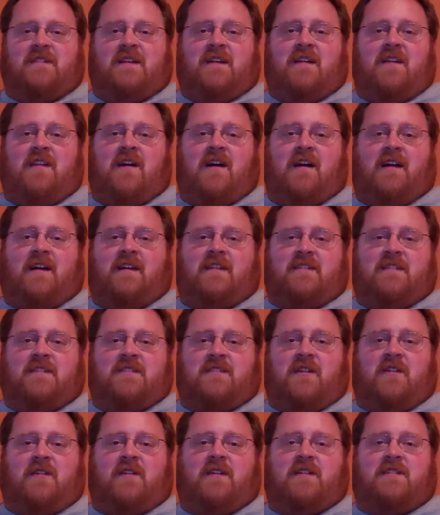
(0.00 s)
and not get
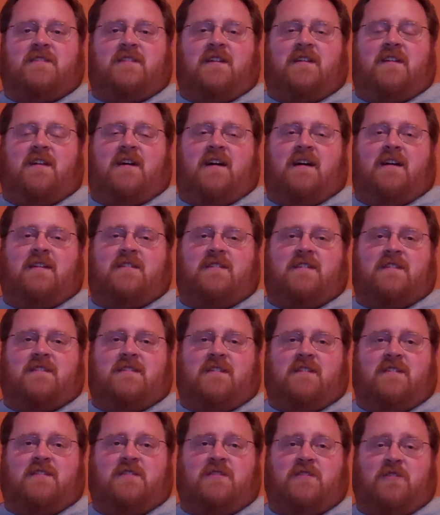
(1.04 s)
discouraged and not just
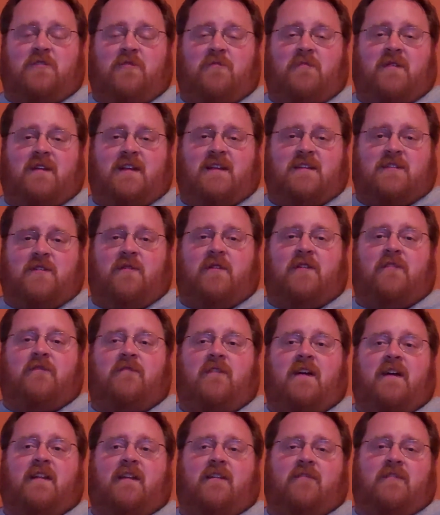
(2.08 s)
assume that he's going to
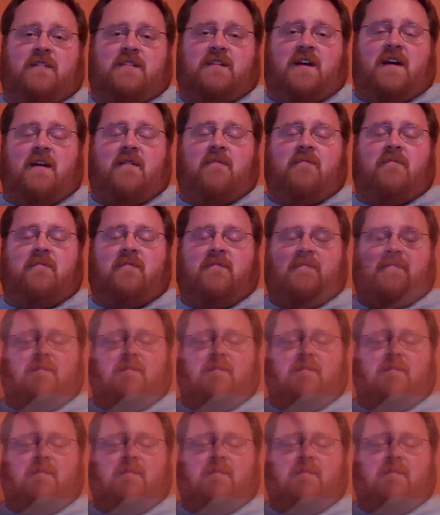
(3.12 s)
fail every time.